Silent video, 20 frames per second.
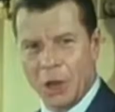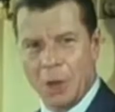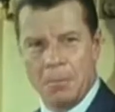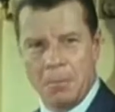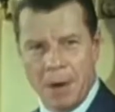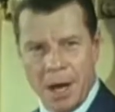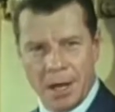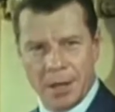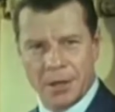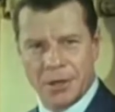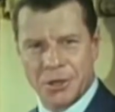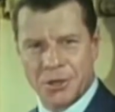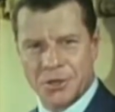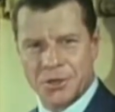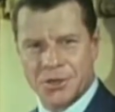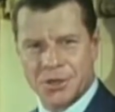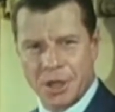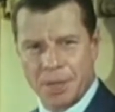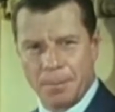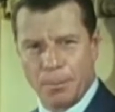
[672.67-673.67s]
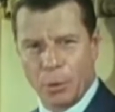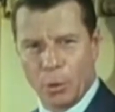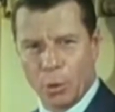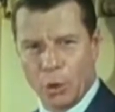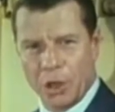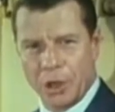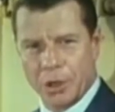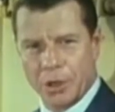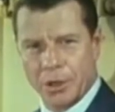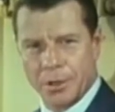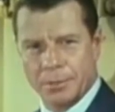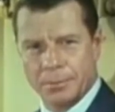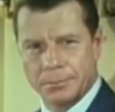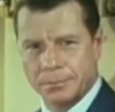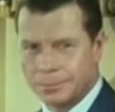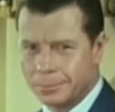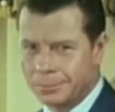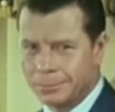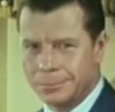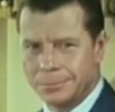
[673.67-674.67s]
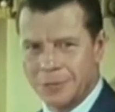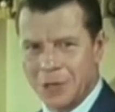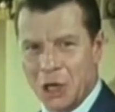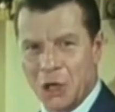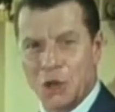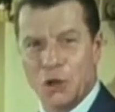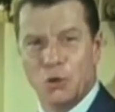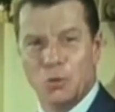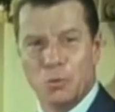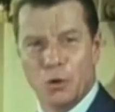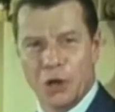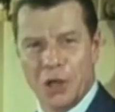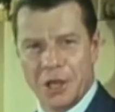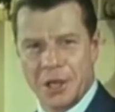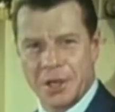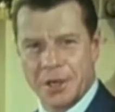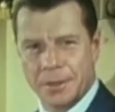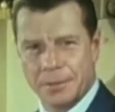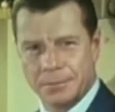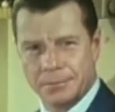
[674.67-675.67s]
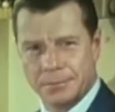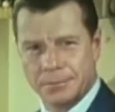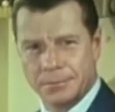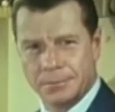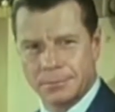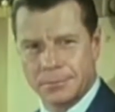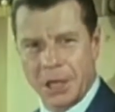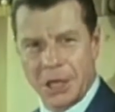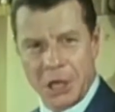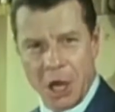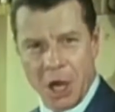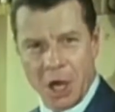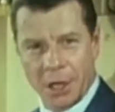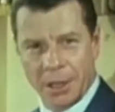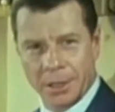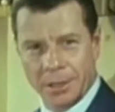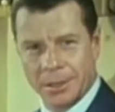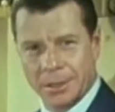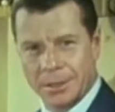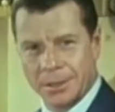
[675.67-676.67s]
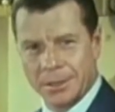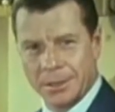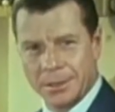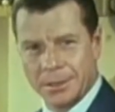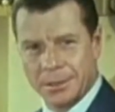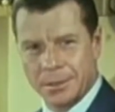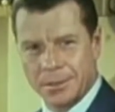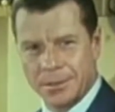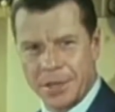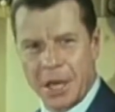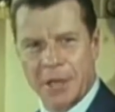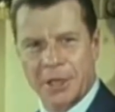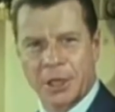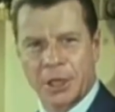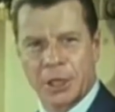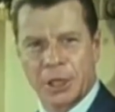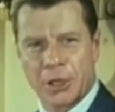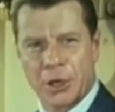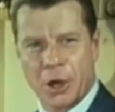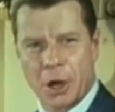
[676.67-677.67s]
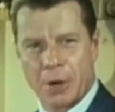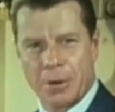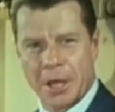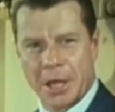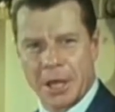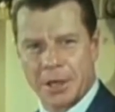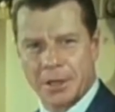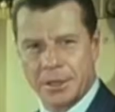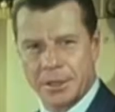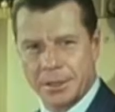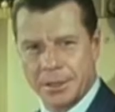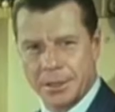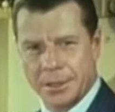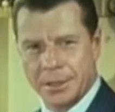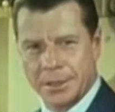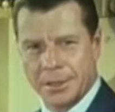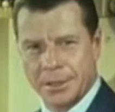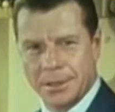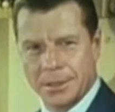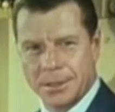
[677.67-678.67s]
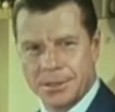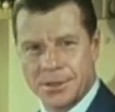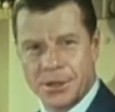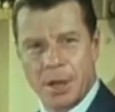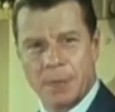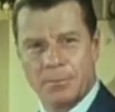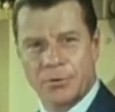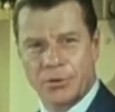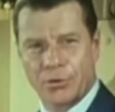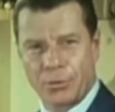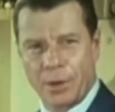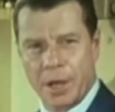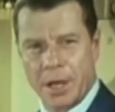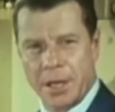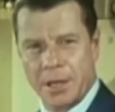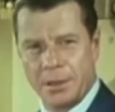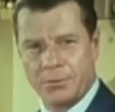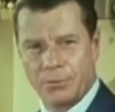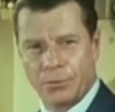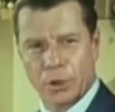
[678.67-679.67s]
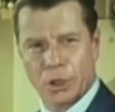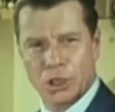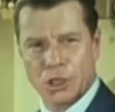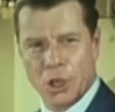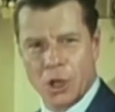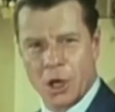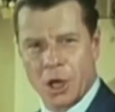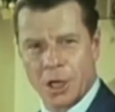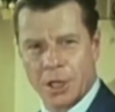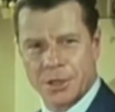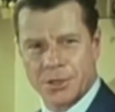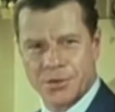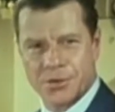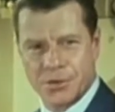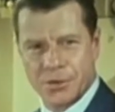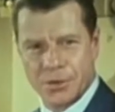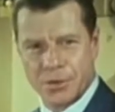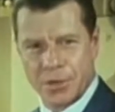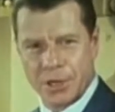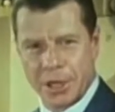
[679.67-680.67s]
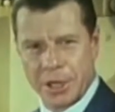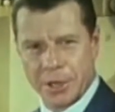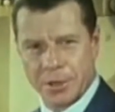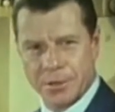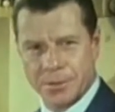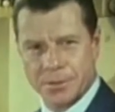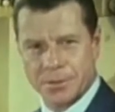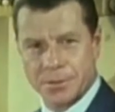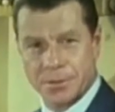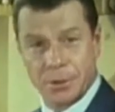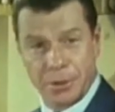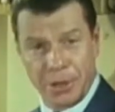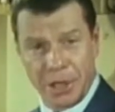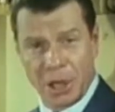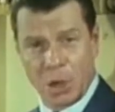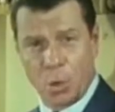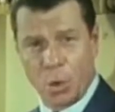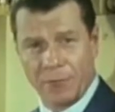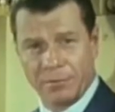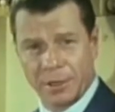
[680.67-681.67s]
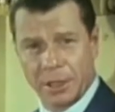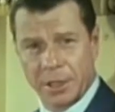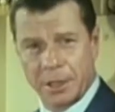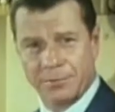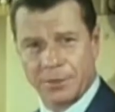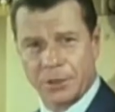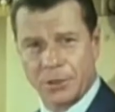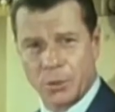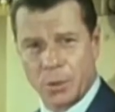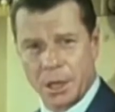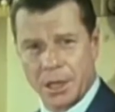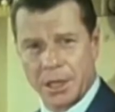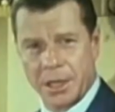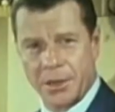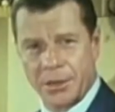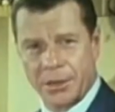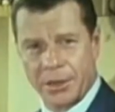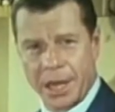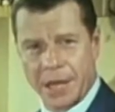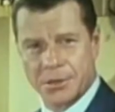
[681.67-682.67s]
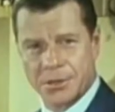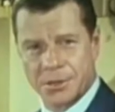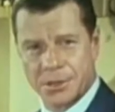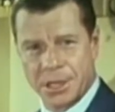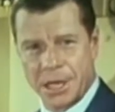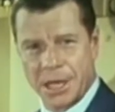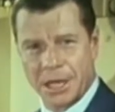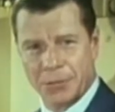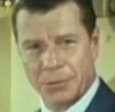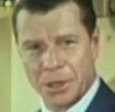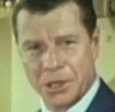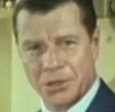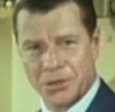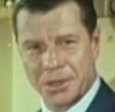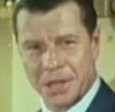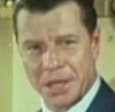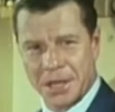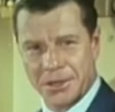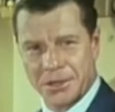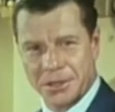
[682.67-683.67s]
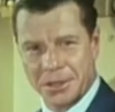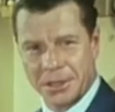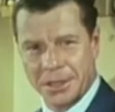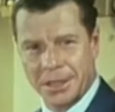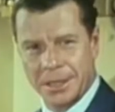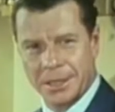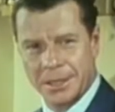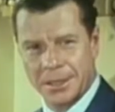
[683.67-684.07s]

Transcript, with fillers: The modern submariner, a new breed, young, technically oriented, some trained for as long as two years to the equivalent of a $20,000 education.